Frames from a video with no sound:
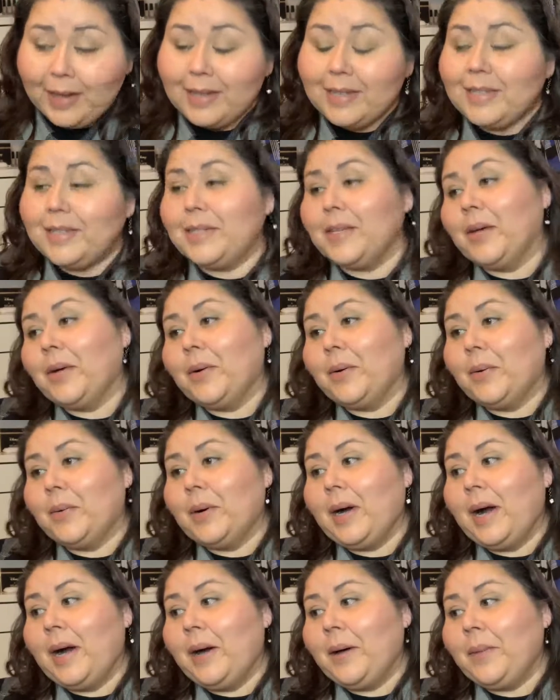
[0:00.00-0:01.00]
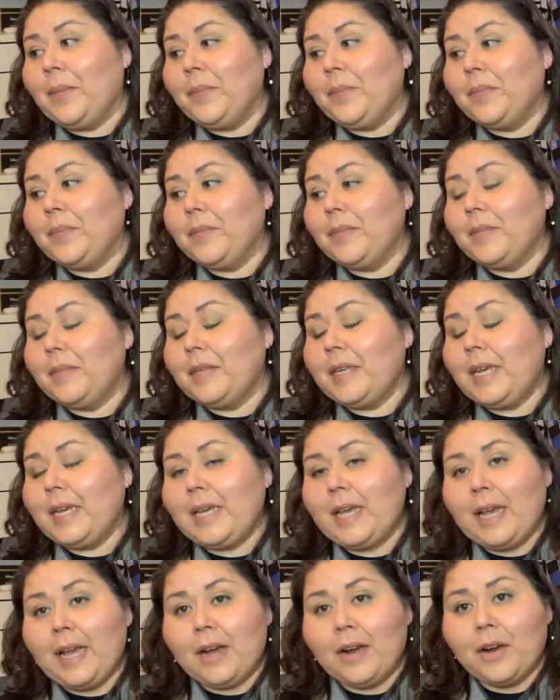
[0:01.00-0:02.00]
So um, take
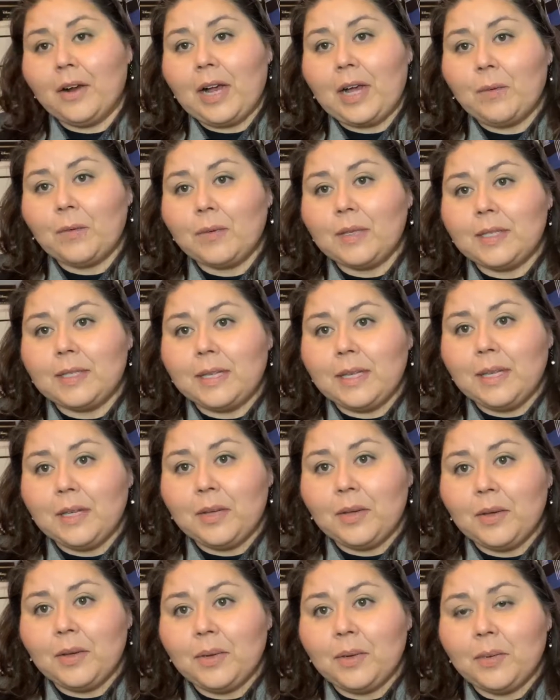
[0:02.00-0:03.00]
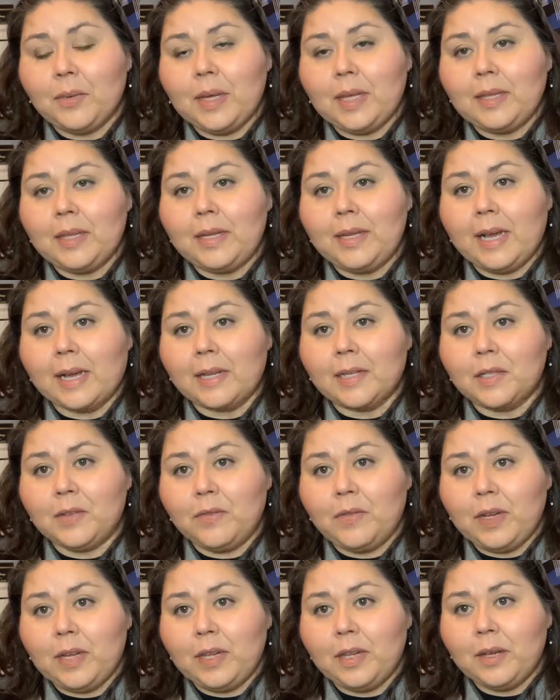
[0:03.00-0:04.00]
care. I will see you in the next
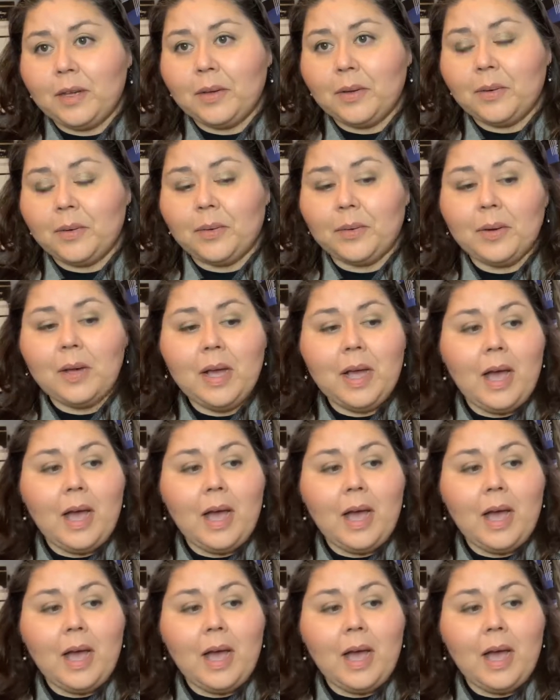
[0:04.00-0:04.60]
video.